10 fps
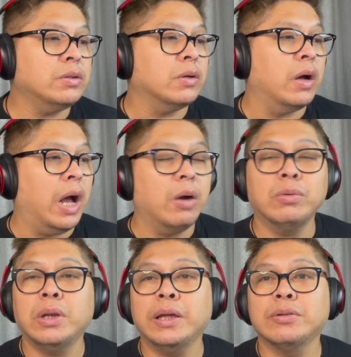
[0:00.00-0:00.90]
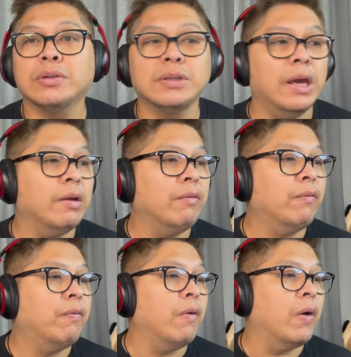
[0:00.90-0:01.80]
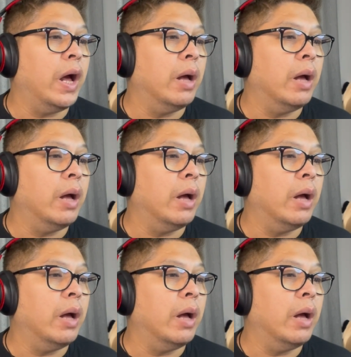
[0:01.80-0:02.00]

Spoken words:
So I would like to thank for